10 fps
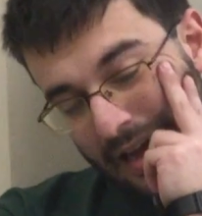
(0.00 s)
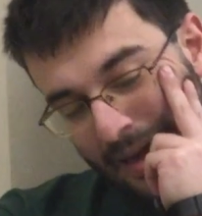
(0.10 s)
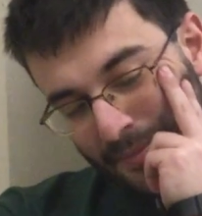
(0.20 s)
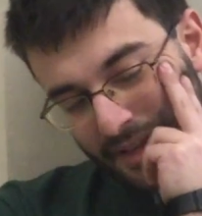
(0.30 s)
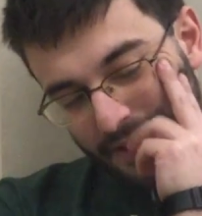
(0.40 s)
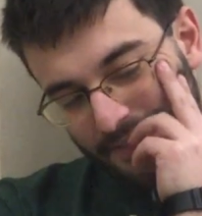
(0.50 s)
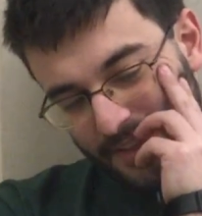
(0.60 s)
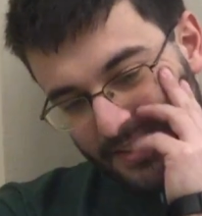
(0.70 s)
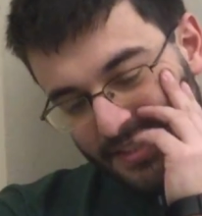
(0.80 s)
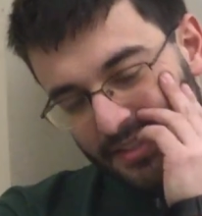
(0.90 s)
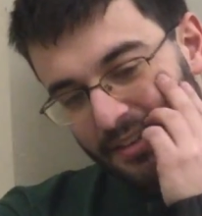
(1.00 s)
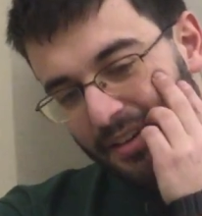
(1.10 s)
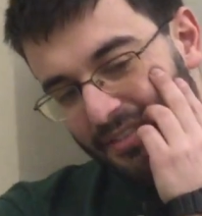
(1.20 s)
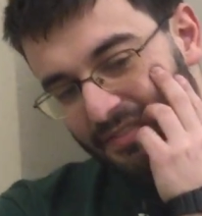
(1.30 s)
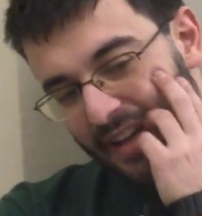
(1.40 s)
I'm gonna give this
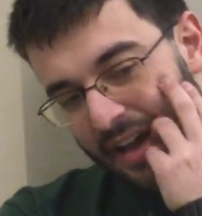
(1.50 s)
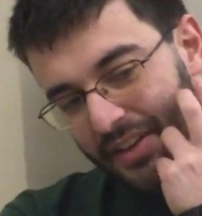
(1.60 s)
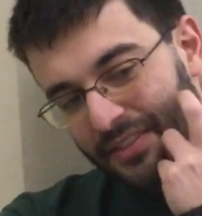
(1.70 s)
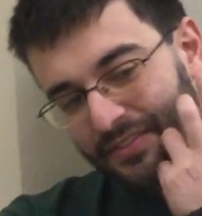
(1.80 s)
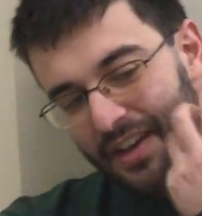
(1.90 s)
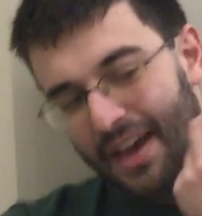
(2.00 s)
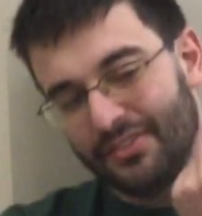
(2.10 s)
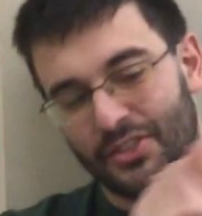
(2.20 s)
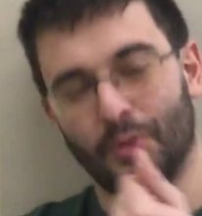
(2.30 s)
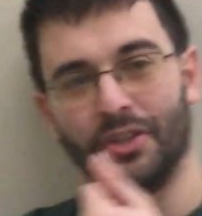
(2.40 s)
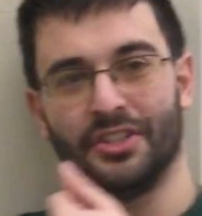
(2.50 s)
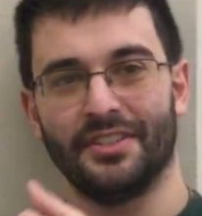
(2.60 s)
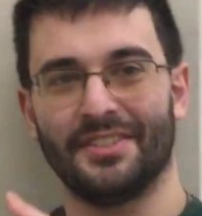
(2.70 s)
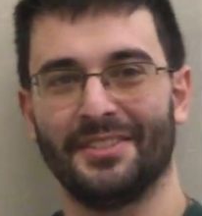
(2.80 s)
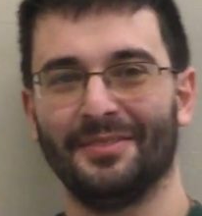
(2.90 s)
5 out of 5
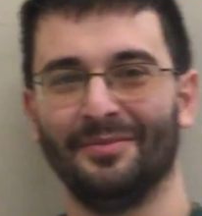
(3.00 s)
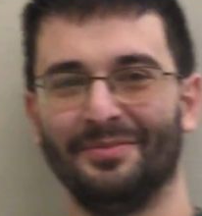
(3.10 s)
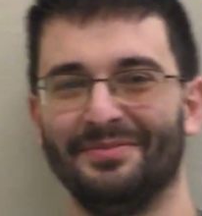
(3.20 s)
switches.